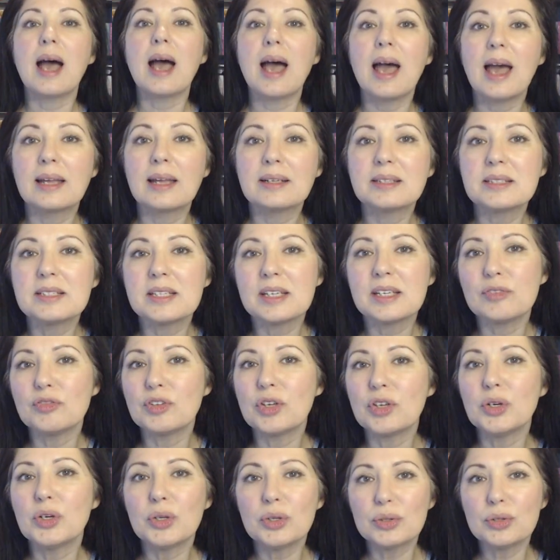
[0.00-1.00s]
And if
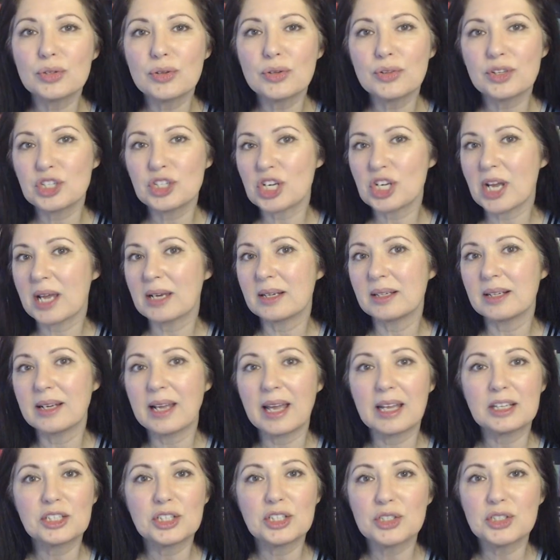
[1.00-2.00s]
you're new to the channel
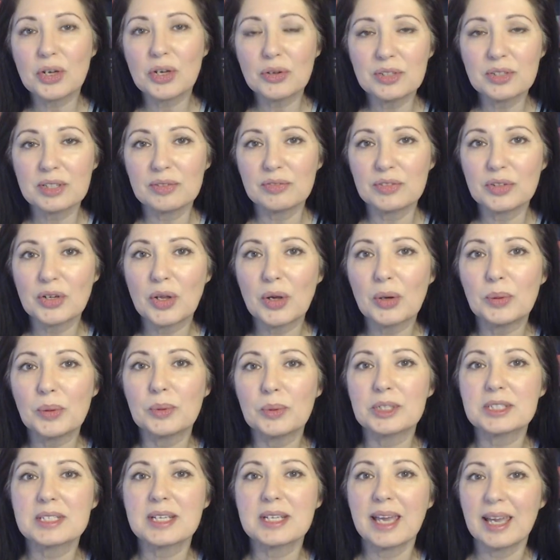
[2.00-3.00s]
and you don't even know
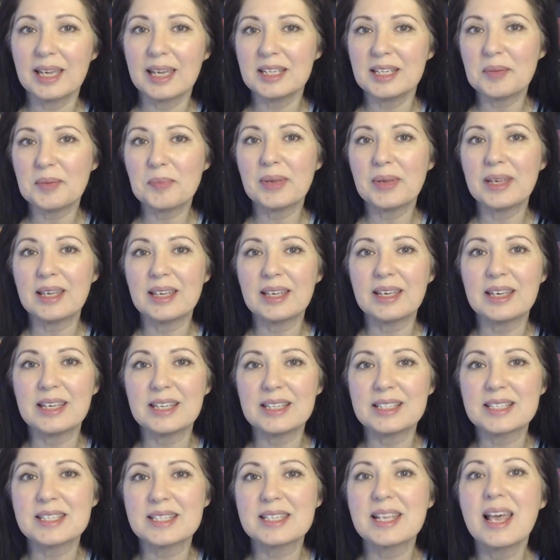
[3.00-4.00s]
what
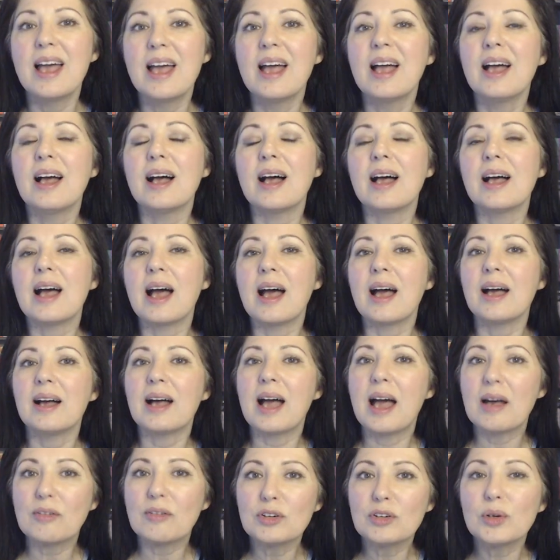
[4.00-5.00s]
KDP is,
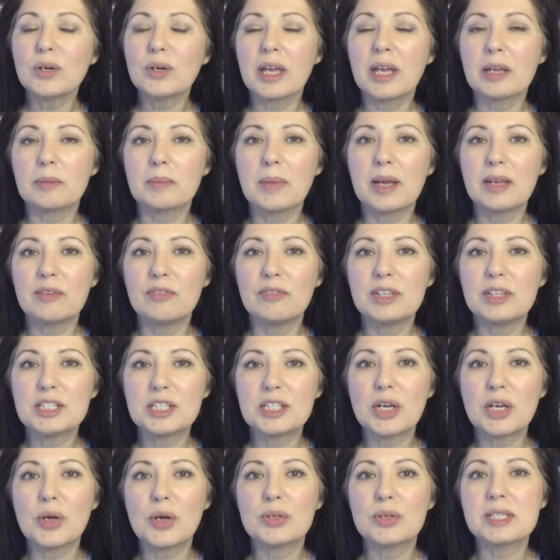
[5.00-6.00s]
have a look at my
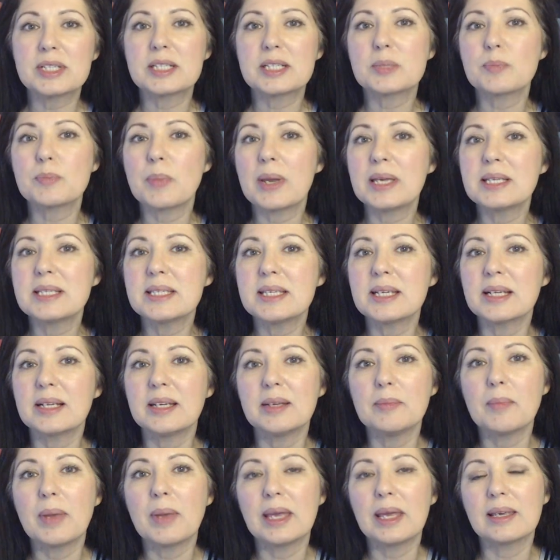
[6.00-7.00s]
videos. It's
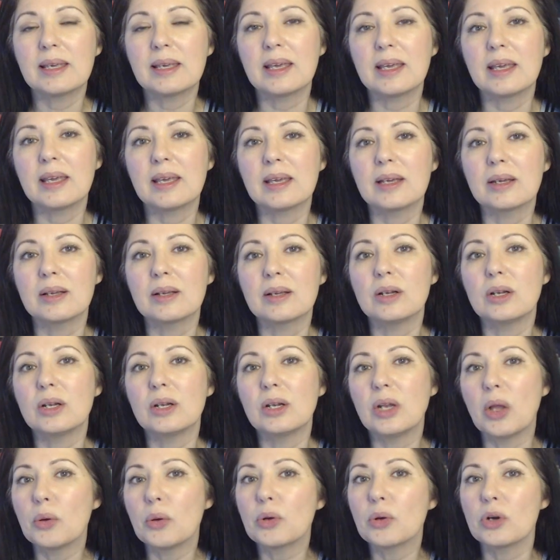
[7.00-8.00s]
basically making
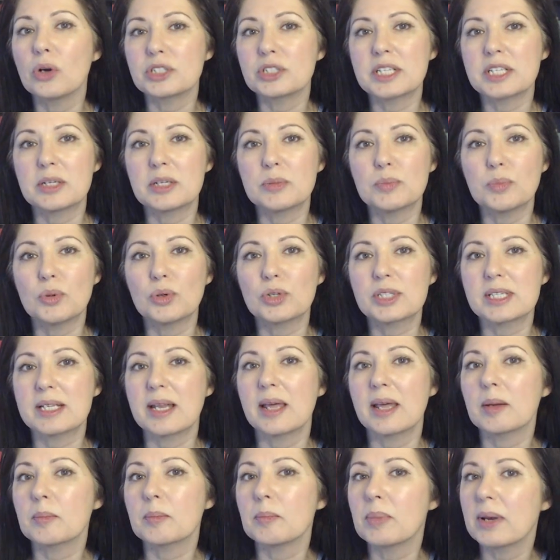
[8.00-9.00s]
low content books
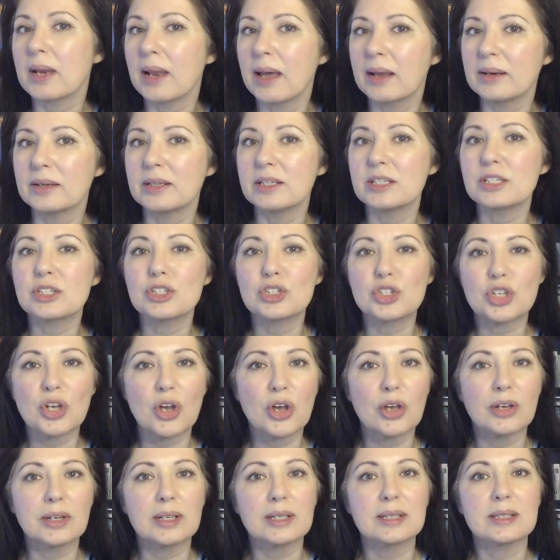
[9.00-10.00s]
like planners,
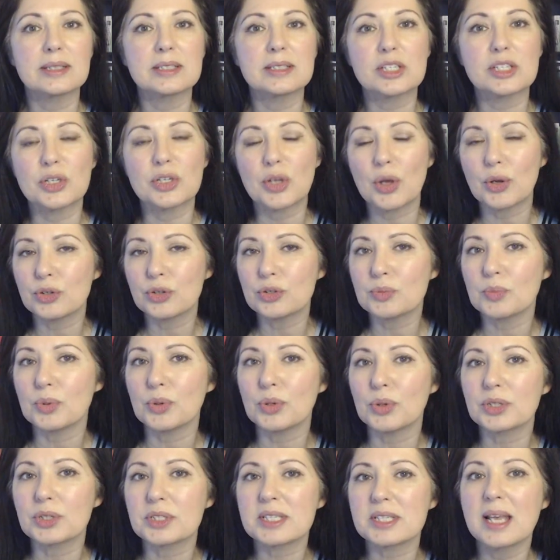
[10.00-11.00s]
journals,
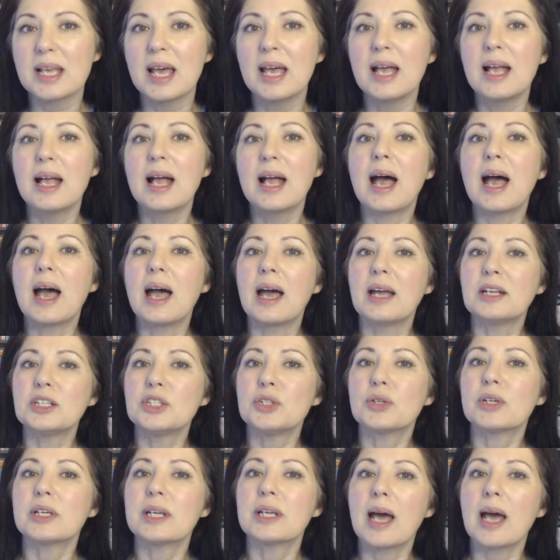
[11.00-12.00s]
notebooks, and
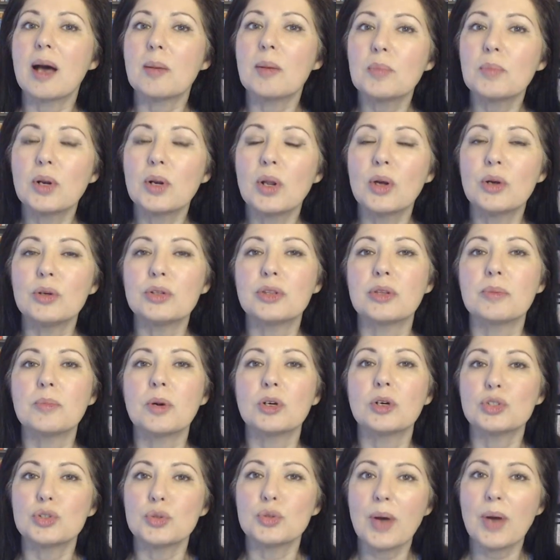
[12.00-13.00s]
you can upload them
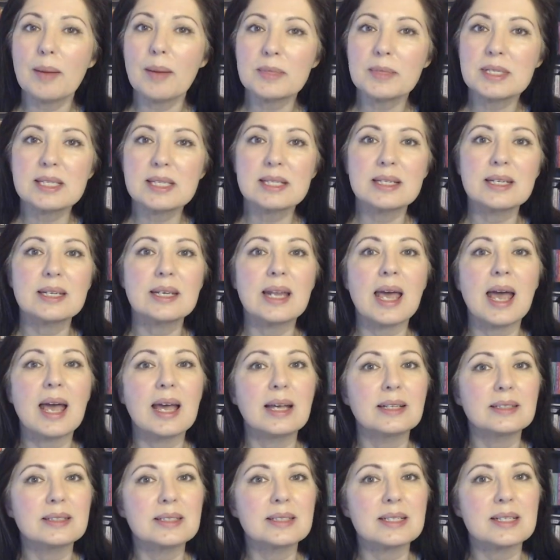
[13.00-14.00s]
onto Amazon
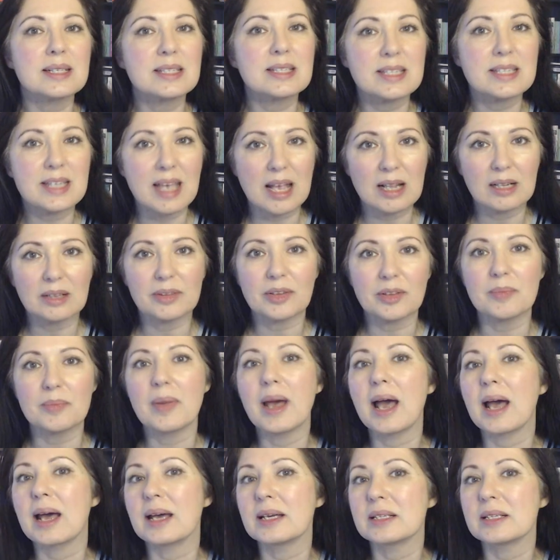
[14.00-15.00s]
and sell them
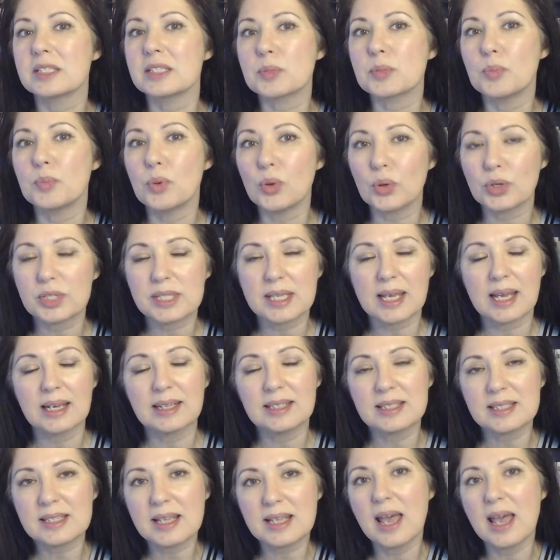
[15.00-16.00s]
as books. And
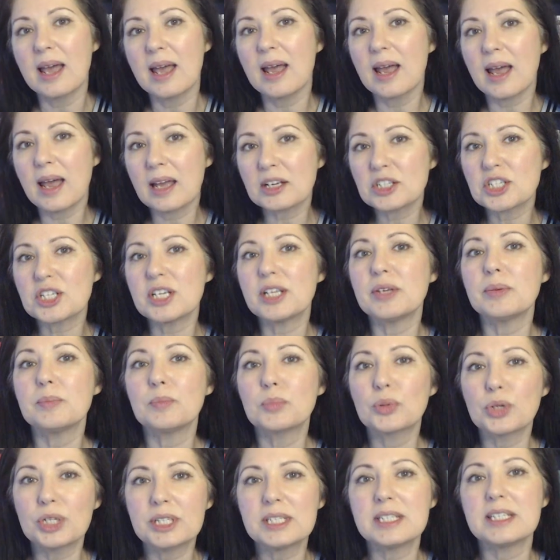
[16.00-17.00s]
it's actually
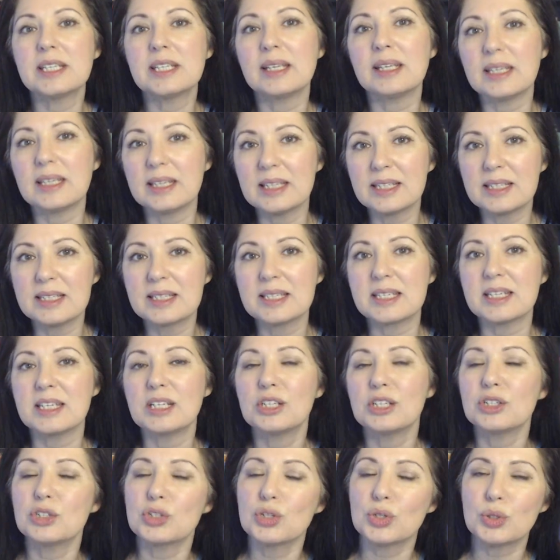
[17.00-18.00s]
pretty
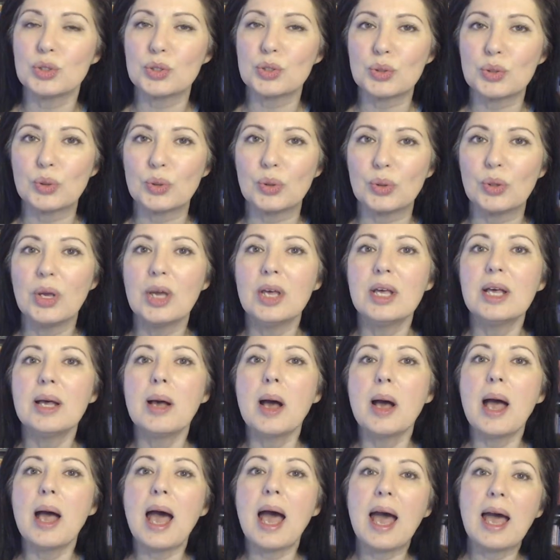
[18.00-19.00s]
easy to do.
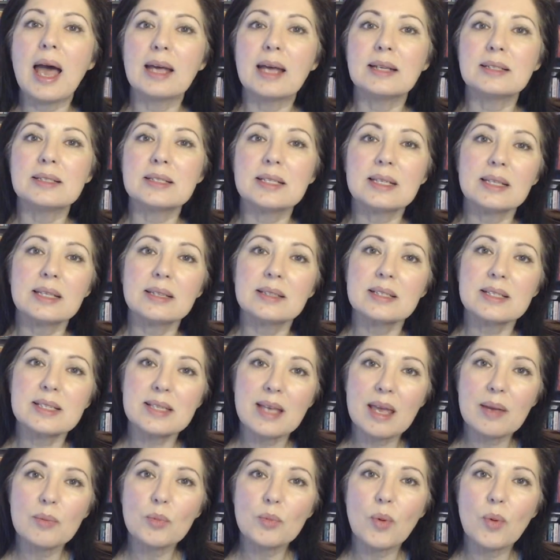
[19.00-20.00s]
And in the
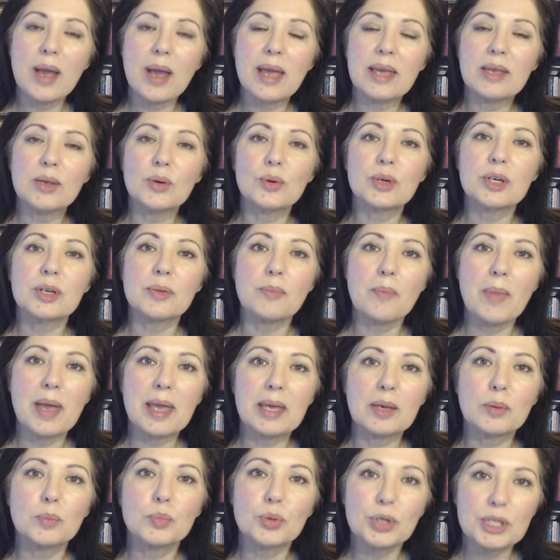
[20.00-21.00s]
same way, you can
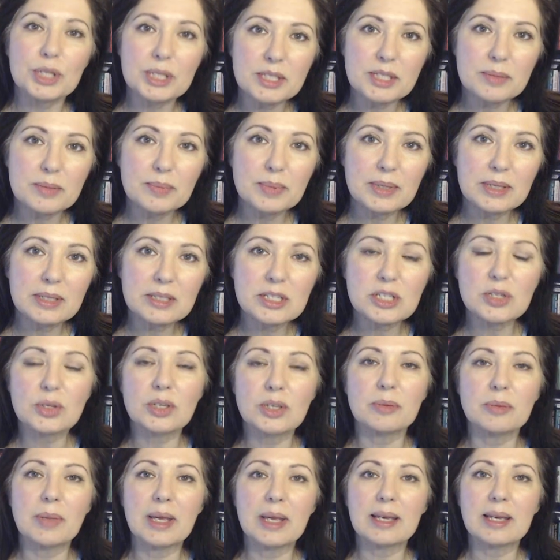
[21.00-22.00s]
make printables, you
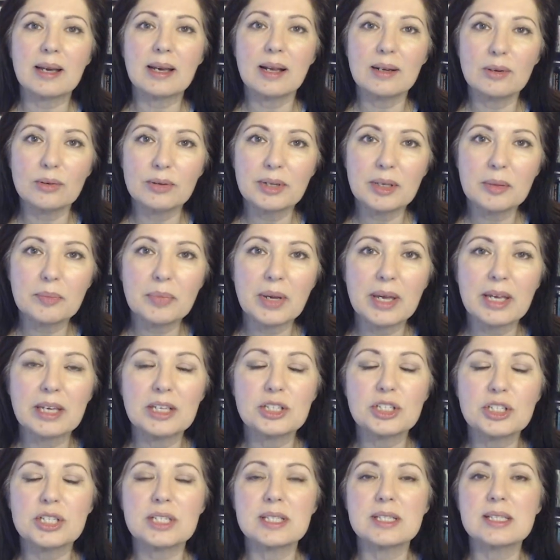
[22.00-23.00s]
can make coloring
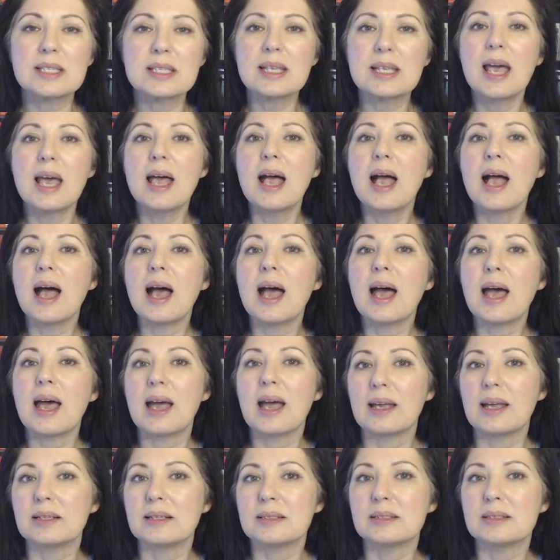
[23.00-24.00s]
pages,
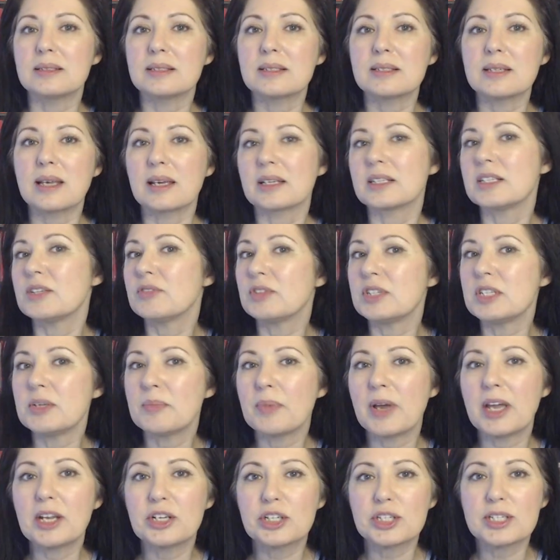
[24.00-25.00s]
and activity
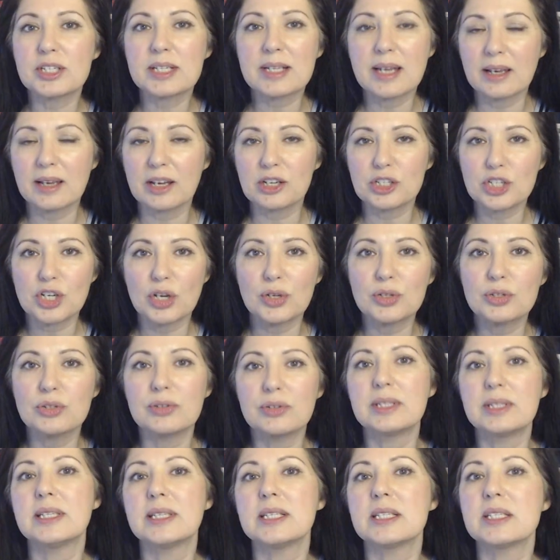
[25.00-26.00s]
pages like I showed you
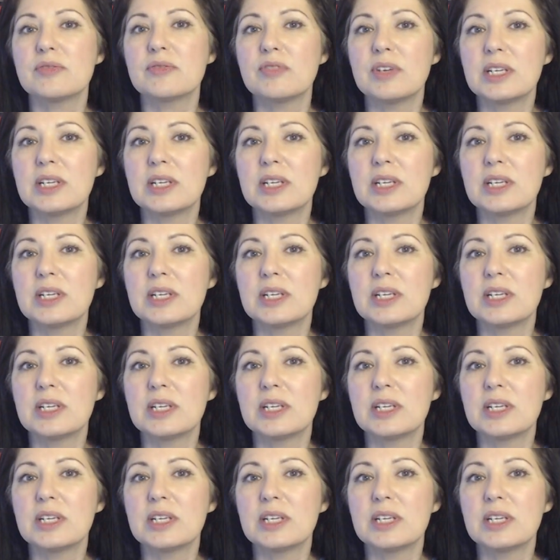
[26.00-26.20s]
in this